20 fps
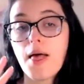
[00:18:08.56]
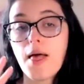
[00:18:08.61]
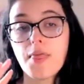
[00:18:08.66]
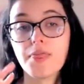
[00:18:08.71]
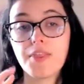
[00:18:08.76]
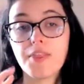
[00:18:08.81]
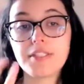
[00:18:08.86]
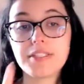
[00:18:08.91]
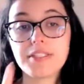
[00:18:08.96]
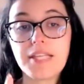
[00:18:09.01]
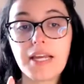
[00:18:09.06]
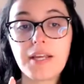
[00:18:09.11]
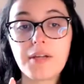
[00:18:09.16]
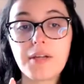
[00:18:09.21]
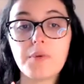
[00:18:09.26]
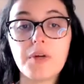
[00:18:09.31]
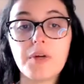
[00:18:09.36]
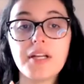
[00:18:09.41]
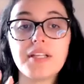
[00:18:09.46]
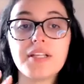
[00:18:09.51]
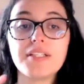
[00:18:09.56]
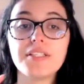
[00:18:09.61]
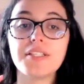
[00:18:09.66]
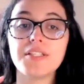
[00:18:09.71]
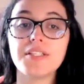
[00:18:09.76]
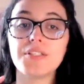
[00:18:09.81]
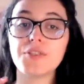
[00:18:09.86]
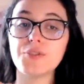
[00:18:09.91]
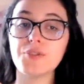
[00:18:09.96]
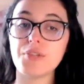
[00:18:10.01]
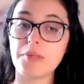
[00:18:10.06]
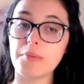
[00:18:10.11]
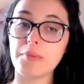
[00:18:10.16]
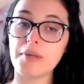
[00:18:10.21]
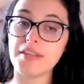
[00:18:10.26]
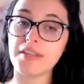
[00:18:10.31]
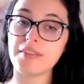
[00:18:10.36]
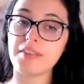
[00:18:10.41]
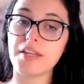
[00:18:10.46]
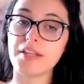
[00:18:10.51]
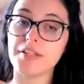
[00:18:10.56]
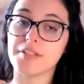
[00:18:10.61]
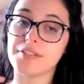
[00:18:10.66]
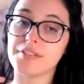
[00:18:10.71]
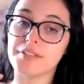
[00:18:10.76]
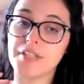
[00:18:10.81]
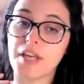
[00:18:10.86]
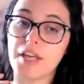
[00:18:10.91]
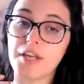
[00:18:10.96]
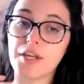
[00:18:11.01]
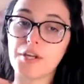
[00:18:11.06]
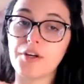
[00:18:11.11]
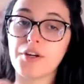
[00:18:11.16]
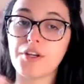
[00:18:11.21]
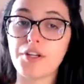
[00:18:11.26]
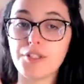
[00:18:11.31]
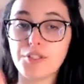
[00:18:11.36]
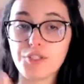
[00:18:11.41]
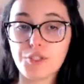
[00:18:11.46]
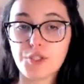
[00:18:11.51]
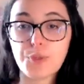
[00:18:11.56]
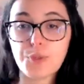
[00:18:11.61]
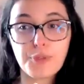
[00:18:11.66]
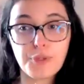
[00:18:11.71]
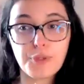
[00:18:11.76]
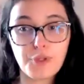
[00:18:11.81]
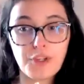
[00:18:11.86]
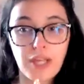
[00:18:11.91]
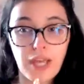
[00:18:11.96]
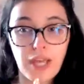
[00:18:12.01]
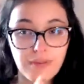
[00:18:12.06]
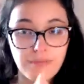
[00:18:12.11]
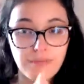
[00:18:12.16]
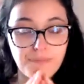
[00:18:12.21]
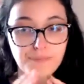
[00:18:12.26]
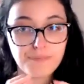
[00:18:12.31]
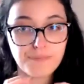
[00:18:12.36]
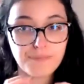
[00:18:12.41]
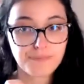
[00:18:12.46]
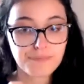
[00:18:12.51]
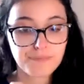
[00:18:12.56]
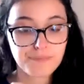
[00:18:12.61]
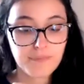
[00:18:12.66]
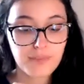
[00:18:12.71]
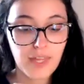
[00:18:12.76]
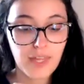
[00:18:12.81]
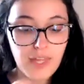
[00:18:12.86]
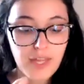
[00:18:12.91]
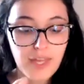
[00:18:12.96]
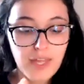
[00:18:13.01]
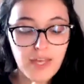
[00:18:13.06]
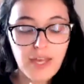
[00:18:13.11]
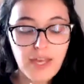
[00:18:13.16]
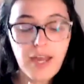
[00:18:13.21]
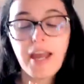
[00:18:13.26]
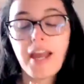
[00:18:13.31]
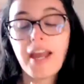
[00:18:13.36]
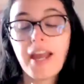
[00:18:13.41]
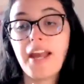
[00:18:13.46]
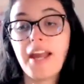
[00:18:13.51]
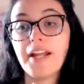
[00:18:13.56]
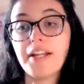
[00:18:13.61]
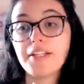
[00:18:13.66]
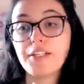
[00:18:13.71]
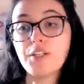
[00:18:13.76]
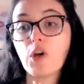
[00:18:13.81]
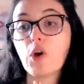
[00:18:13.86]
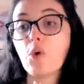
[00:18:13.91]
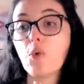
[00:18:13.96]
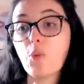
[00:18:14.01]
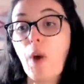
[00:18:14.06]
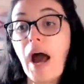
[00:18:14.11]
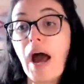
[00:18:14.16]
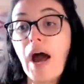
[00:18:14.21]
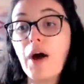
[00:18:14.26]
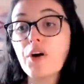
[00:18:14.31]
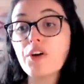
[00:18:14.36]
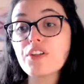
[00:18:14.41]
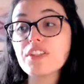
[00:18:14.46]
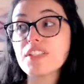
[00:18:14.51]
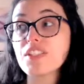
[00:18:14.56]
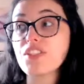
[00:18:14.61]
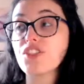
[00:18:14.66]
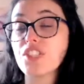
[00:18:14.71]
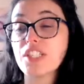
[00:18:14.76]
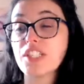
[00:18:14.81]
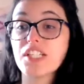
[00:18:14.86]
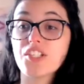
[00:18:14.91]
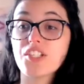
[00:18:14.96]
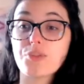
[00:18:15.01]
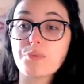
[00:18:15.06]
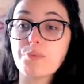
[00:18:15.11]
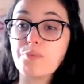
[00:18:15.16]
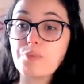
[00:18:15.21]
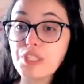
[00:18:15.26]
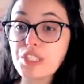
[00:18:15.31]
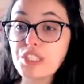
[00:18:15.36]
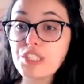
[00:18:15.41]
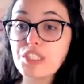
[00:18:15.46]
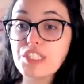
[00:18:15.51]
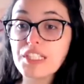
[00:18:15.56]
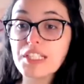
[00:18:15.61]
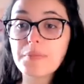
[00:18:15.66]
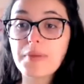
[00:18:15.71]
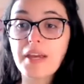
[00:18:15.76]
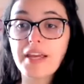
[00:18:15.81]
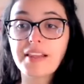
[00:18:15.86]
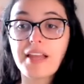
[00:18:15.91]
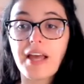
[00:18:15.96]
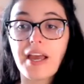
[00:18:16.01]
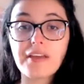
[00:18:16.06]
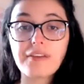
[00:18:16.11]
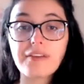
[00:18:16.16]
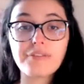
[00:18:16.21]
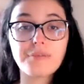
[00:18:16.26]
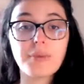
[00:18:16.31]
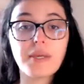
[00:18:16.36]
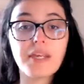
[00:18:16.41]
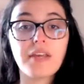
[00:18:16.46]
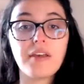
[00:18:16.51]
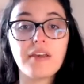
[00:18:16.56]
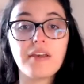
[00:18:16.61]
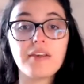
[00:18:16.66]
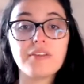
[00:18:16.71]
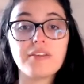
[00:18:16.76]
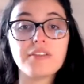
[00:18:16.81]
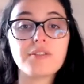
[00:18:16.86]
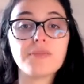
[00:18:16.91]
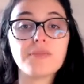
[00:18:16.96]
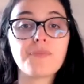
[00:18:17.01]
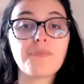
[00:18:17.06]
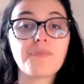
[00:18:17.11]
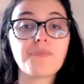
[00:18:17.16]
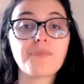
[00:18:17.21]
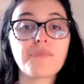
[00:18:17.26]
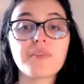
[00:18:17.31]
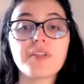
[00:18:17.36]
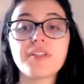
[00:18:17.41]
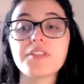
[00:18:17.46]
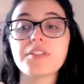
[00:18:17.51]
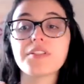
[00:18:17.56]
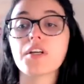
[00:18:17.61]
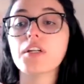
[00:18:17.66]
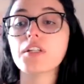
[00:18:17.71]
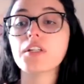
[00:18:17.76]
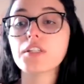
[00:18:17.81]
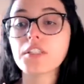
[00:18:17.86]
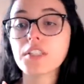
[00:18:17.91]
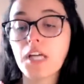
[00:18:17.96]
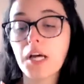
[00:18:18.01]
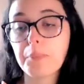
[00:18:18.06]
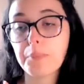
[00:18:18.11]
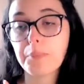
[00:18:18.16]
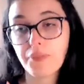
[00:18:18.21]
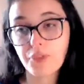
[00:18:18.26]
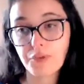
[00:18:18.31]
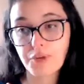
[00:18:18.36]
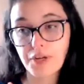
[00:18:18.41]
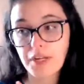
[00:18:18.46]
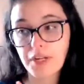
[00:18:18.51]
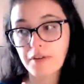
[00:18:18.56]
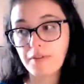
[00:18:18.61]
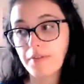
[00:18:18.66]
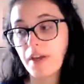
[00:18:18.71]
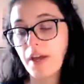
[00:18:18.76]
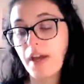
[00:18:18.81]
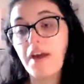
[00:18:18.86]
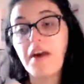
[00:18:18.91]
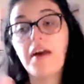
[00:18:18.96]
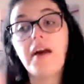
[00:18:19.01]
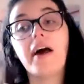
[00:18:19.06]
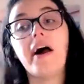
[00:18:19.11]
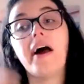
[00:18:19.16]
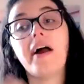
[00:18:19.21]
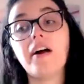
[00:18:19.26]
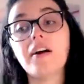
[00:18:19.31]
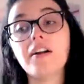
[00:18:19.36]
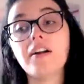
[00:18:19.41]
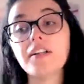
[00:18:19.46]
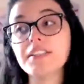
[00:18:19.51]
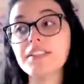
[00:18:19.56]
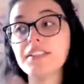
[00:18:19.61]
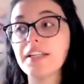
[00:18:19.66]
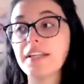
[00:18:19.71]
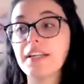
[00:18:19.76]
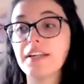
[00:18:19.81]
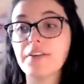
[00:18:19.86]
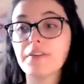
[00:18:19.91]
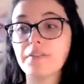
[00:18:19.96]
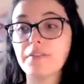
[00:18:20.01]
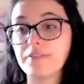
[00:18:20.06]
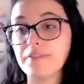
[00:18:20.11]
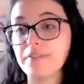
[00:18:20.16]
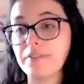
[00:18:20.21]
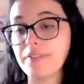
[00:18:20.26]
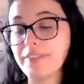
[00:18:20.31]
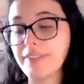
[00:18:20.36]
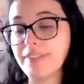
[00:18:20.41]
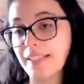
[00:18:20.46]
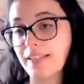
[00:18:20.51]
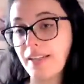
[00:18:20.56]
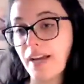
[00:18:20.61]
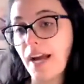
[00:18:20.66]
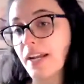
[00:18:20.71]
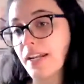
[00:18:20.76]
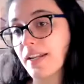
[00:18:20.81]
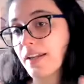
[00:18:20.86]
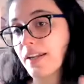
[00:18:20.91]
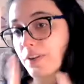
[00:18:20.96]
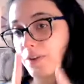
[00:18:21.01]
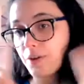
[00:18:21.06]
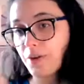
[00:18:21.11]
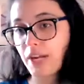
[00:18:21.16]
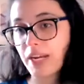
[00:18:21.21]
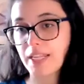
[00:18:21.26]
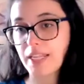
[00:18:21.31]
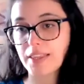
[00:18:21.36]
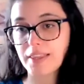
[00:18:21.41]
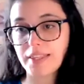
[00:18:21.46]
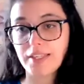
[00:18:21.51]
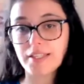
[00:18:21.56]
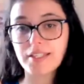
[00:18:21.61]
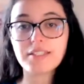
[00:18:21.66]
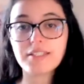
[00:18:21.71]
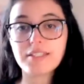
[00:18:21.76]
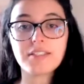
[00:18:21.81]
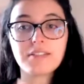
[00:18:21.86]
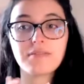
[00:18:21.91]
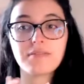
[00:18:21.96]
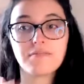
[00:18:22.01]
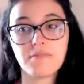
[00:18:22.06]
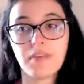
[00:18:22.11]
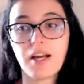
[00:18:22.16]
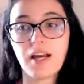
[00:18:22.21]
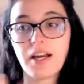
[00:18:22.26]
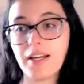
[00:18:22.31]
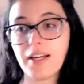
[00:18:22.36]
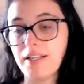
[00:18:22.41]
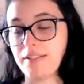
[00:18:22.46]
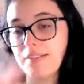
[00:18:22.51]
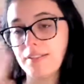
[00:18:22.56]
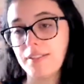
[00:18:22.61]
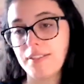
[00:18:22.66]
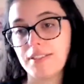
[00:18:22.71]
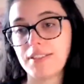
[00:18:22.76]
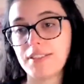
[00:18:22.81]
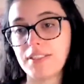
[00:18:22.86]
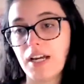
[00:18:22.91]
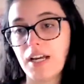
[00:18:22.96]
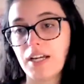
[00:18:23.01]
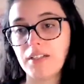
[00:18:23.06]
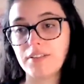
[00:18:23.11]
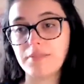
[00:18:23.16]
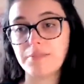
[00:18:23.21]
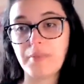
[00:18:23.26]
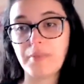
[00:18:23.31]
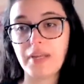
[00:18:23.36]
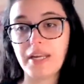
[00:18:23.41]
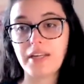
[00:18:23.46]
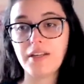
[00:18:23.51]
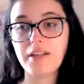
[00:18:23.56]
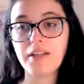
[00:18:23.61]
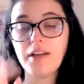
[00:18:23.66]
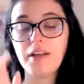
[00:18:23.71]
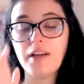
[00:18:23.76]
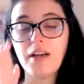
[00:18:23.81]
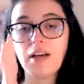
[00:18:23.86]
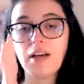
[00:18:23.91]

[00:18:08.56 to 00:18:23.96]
The second one is 3 main things that you're going to do per day. And wow, this changed literally my life, because this is called top 3. I honestly did not create this. Not me.